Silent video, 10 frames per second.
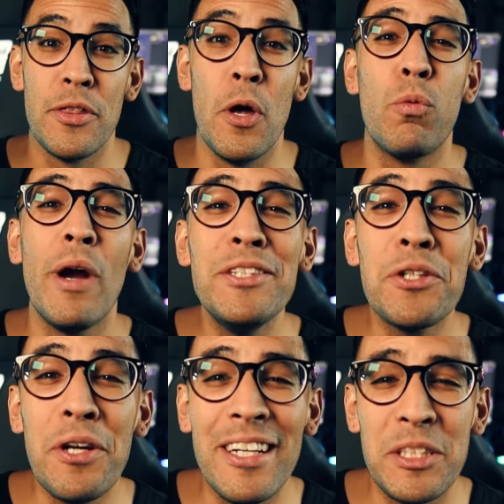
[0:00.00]
The
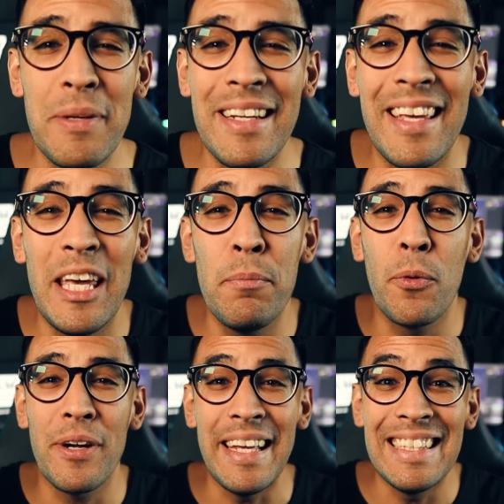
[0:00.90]
Razer Huntsman
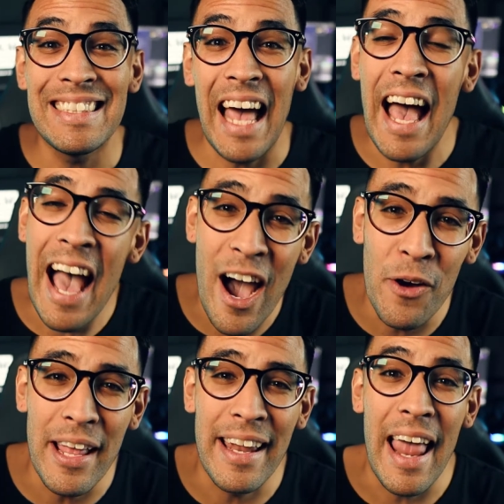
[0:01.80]
keyboard is
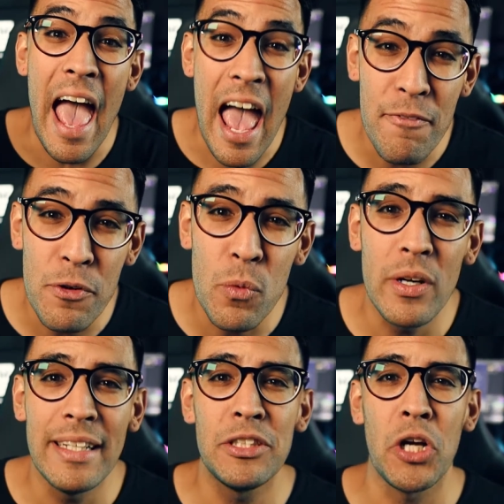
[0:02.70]
out and
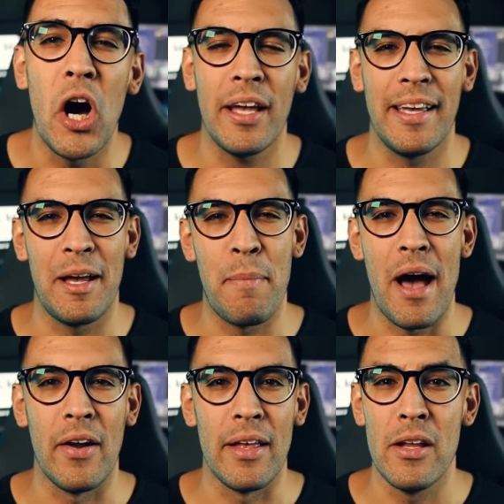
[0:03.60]
everyone is talking
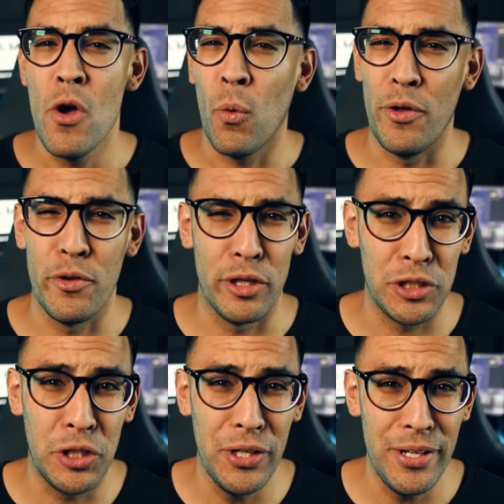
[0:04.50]
about it, whether it's
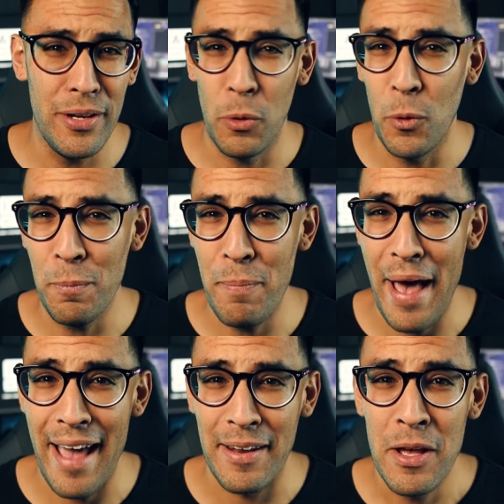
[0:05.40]
good or
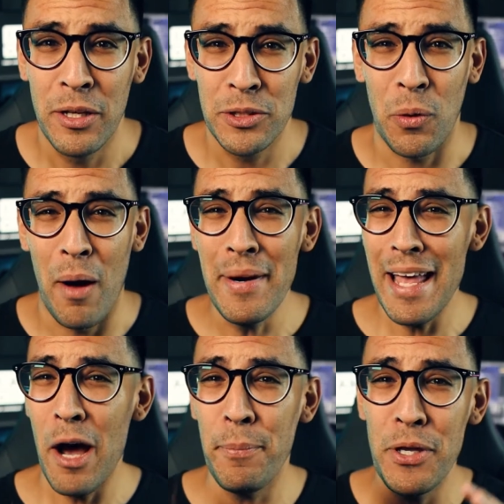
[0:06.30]
bad. So I'm going
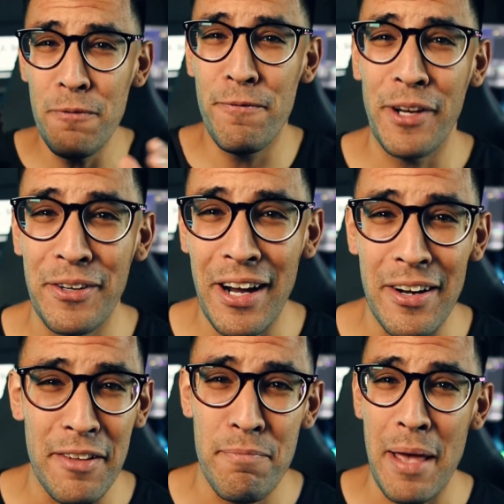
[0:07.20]
to help you figure
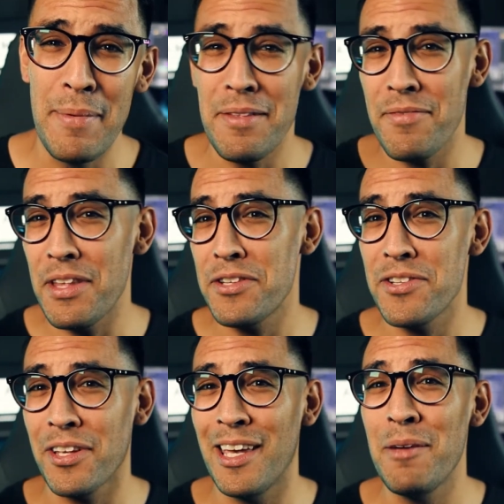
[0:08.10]
out if maybe this
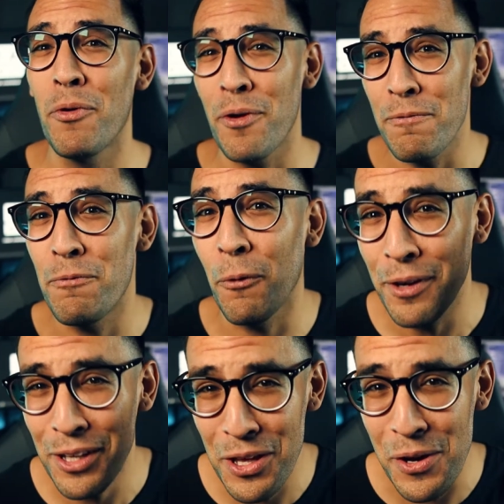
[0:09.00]
is the keyboard
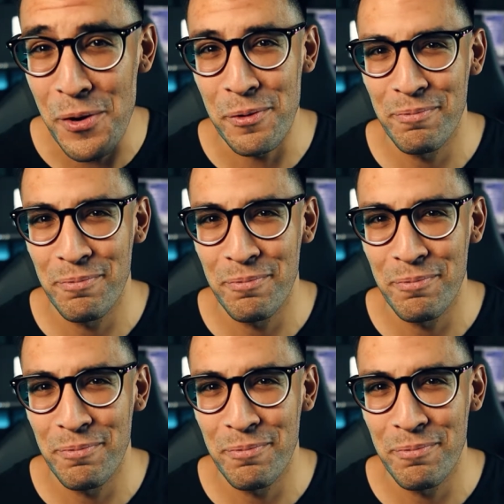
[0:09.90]
for you.